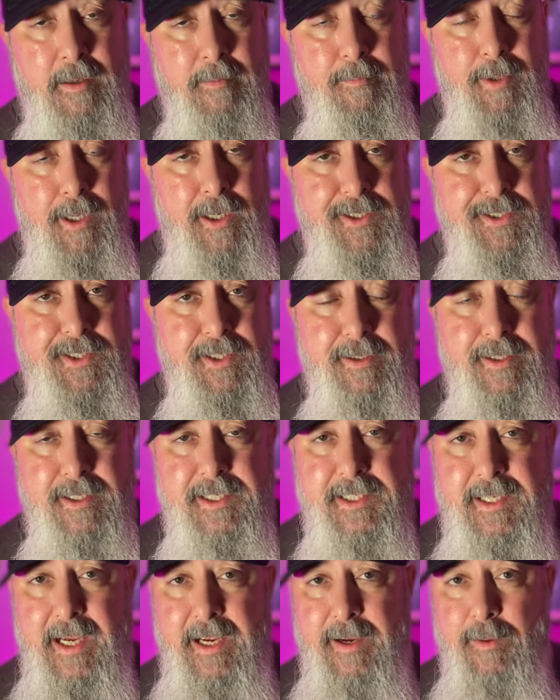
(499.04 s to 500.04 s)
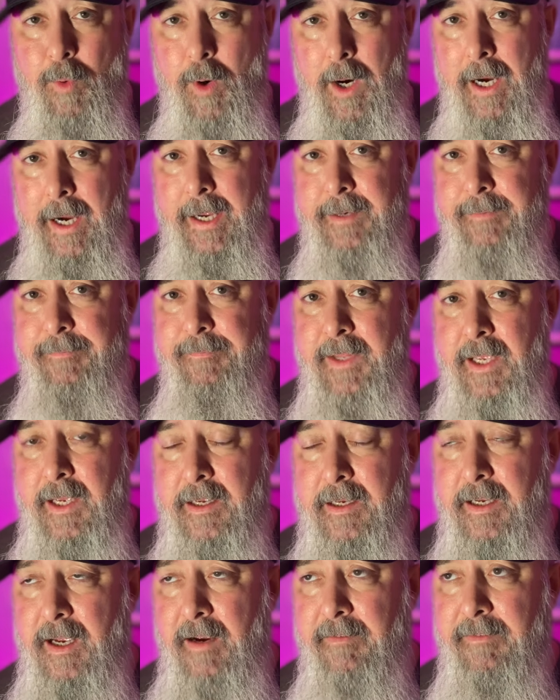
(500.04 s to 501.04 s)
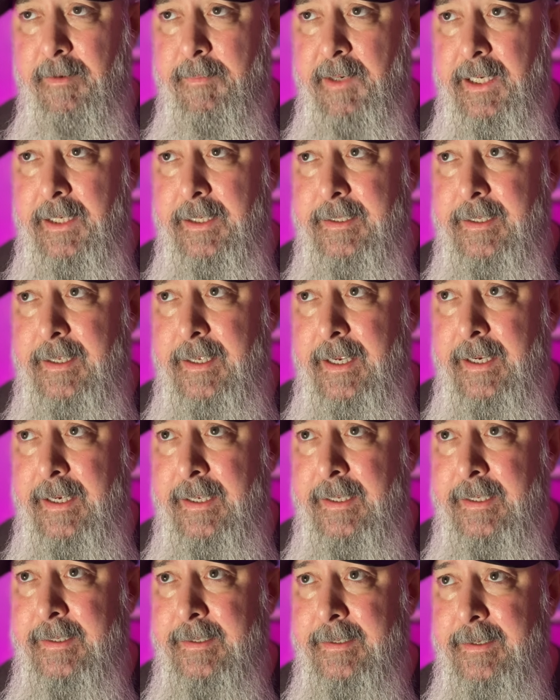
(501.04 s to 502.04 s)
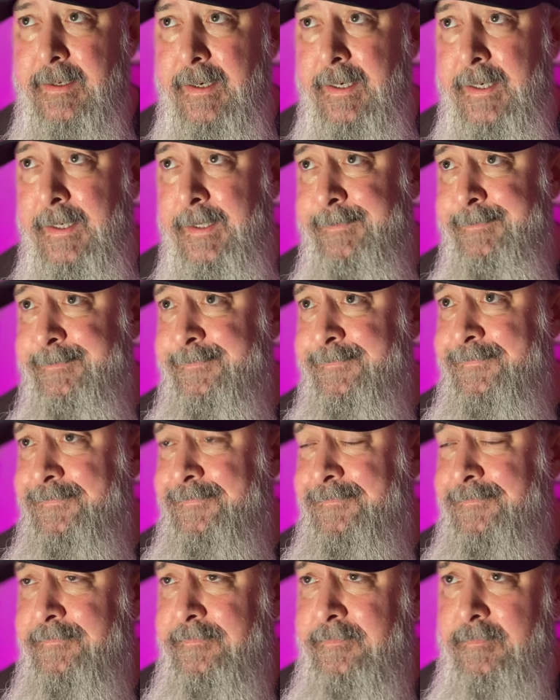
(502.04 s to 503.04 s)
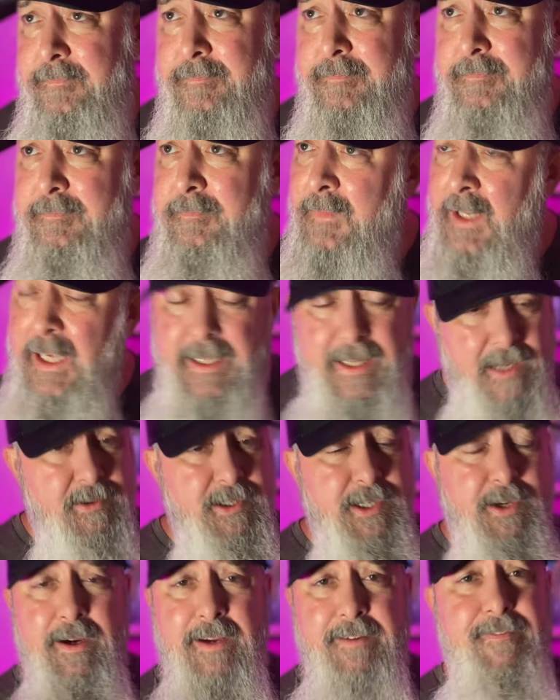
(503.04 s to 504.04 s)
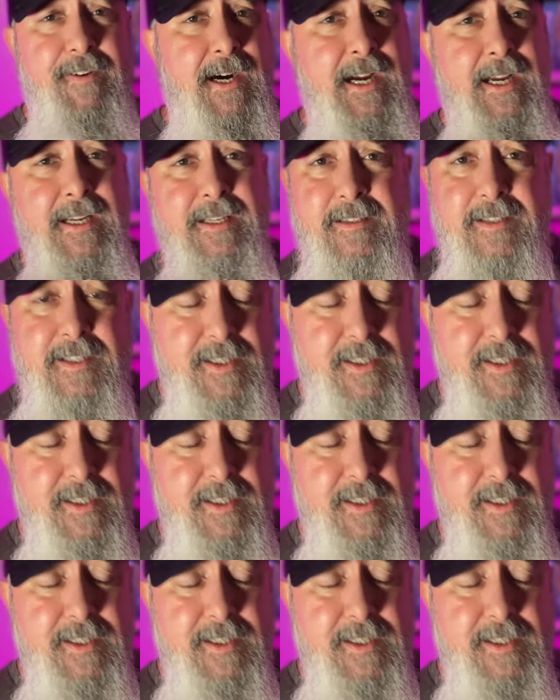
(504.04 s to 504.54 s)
but also the statewide government. And that was going fine.